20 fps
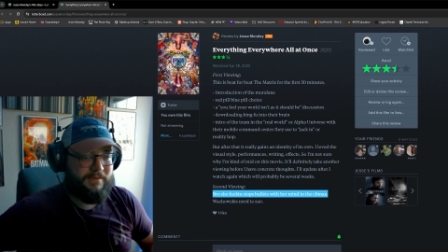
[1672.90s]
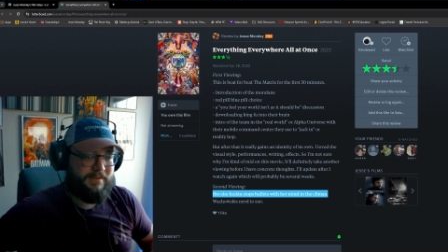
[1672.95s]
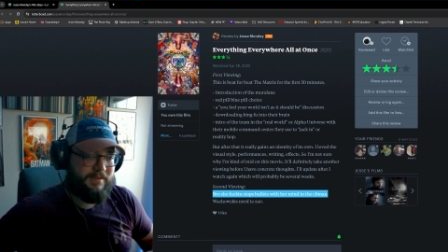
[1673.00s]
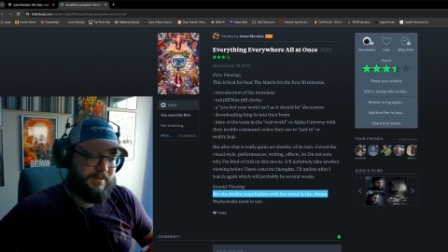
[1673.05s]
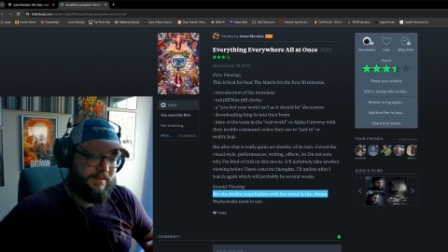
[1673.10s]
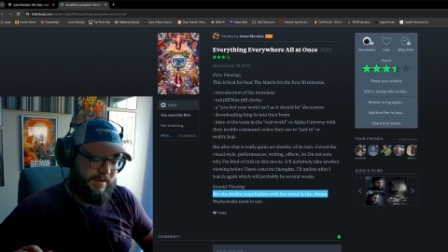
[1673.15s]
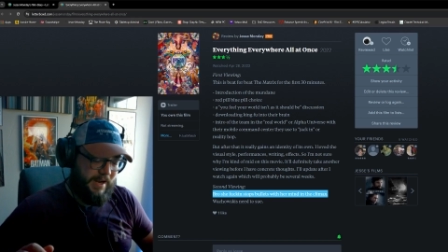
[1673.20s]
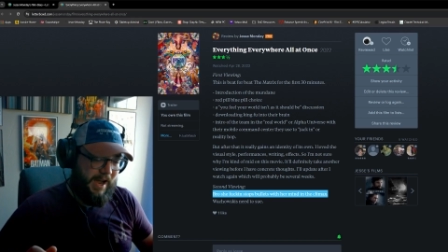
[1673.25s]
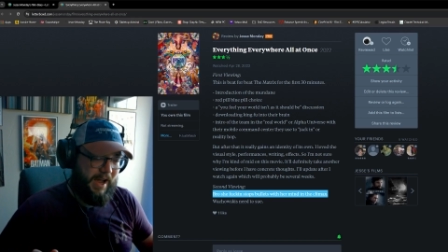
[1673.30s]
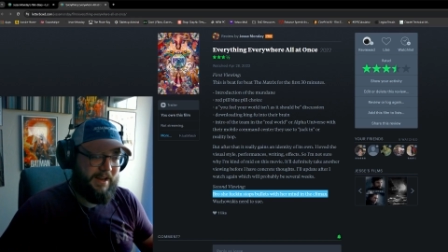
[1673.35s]

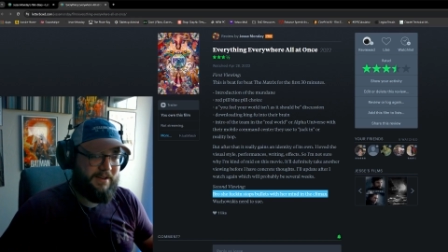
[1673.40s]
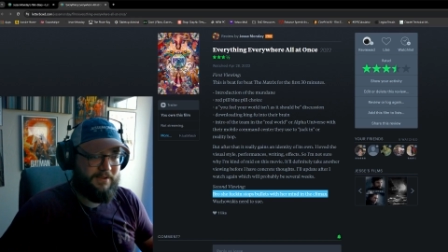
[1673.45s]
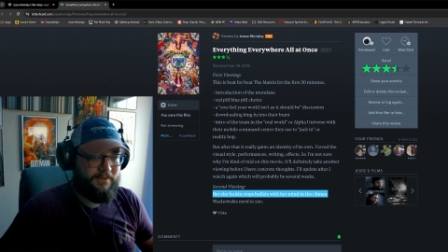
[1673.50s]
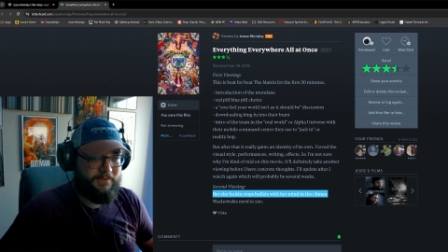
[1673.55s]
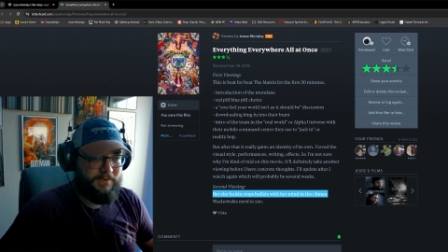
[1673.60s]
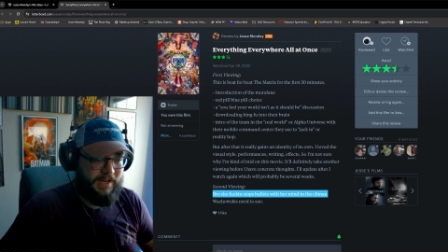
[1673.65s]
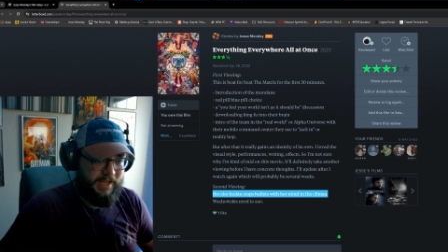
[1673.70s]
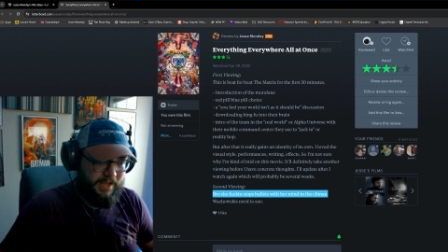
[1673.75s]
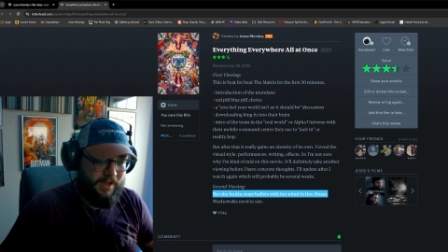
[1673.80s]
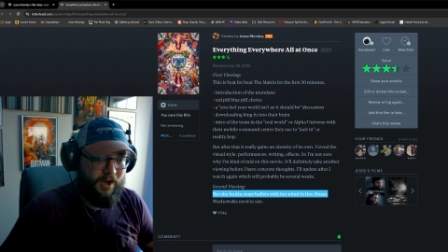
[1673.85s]
kind of
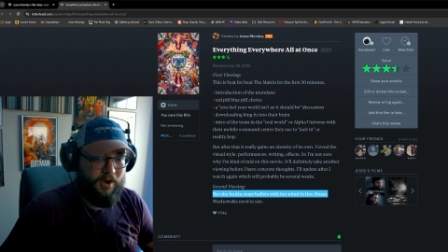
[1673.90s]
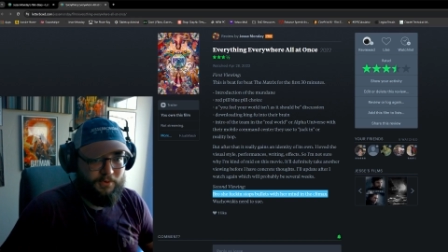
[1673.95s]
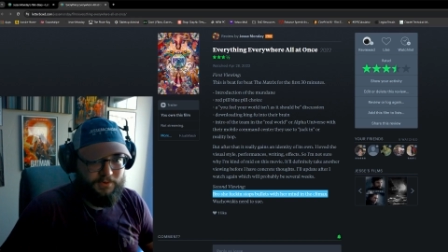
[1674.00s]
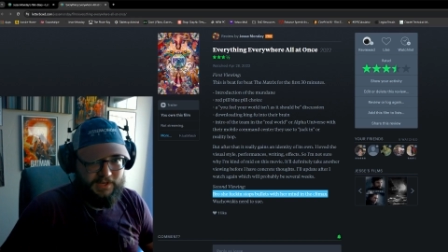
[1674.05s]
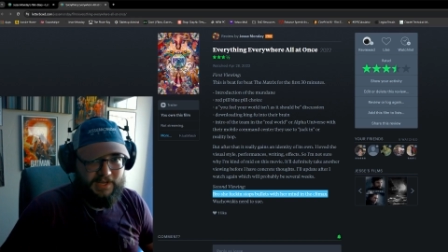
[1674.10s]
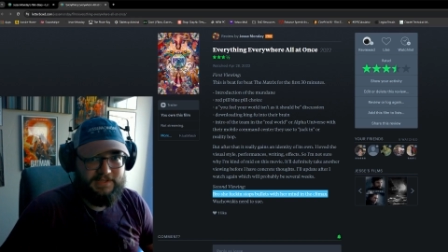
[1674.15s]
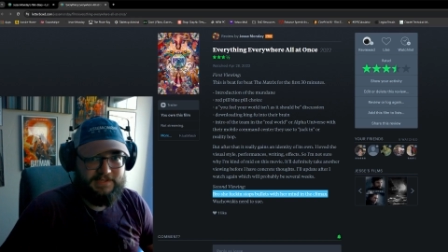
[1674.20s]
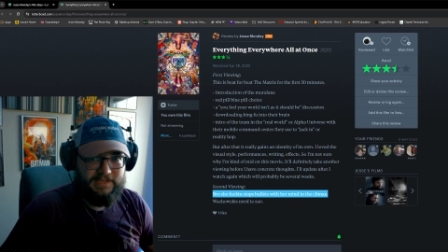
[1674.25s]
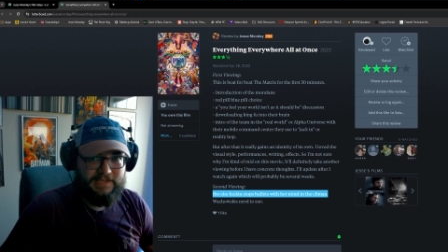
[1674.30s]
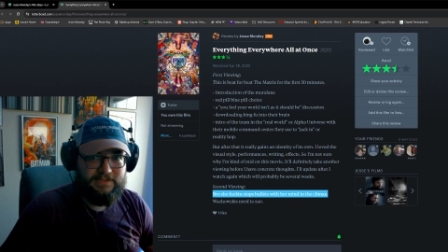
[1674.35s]
Neo
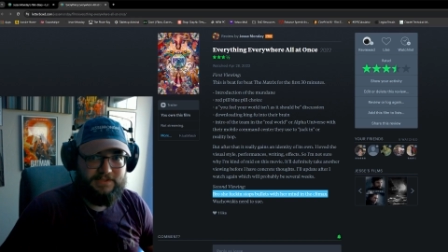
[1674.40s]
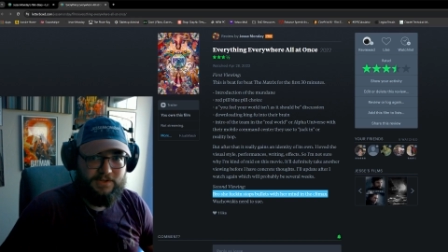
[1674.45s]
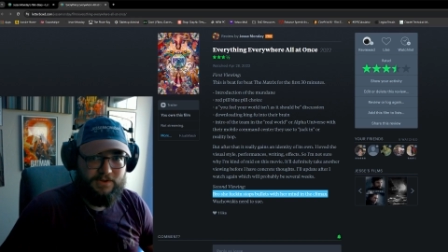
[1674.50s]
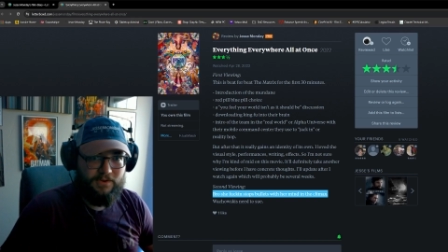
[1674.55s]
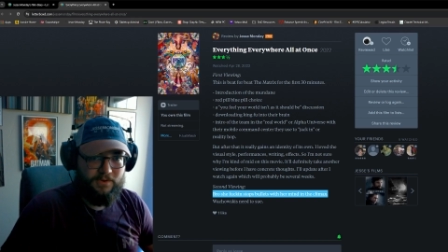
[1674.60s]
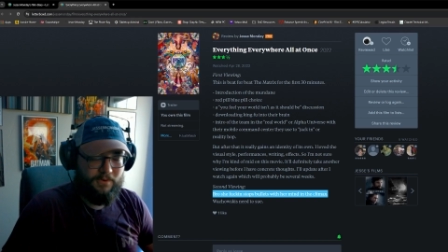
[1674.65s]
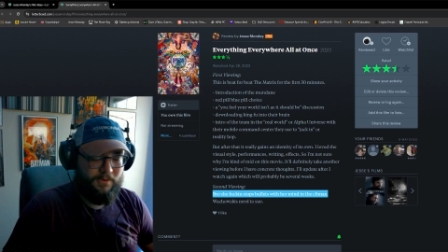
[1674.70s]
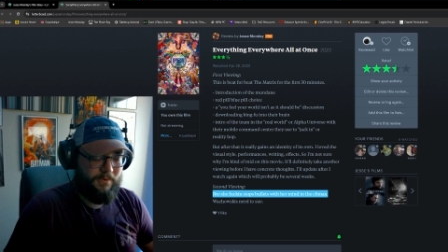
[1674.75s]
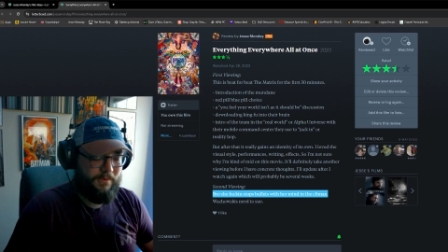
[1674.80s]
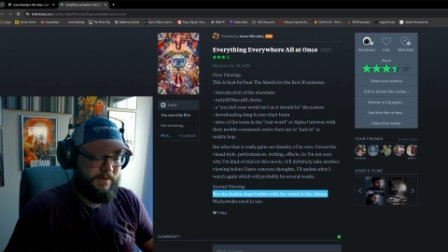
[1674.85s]
does it
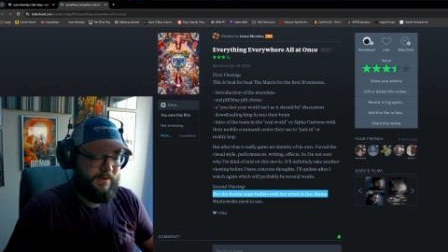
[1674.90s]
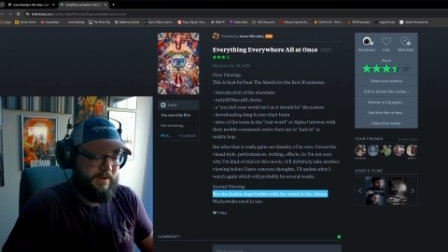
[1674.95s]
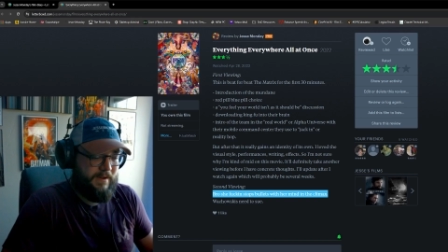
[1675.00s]
too.